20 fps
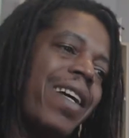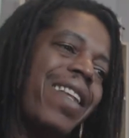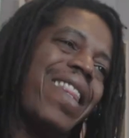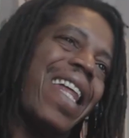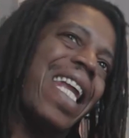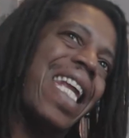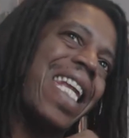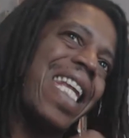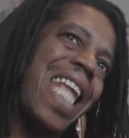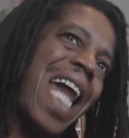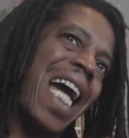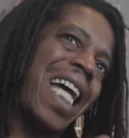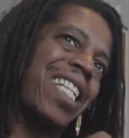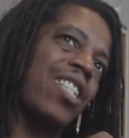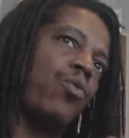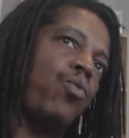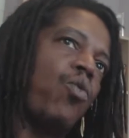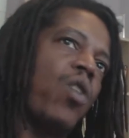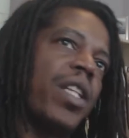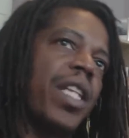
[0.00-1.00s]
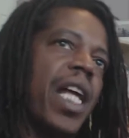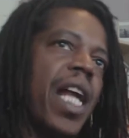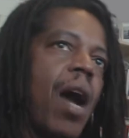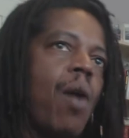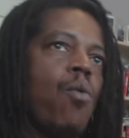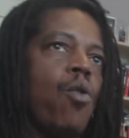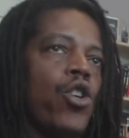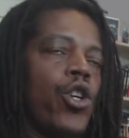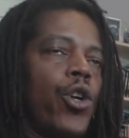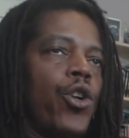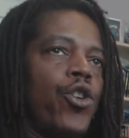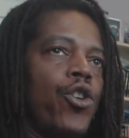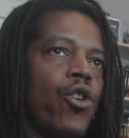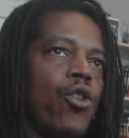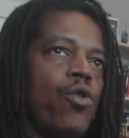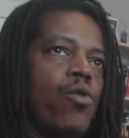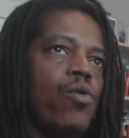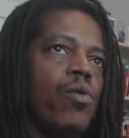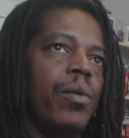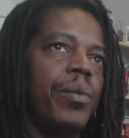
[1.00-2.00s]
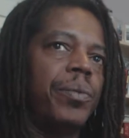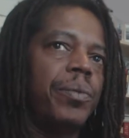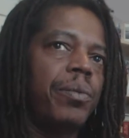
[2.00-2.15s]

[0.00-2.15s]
The next one that I want to do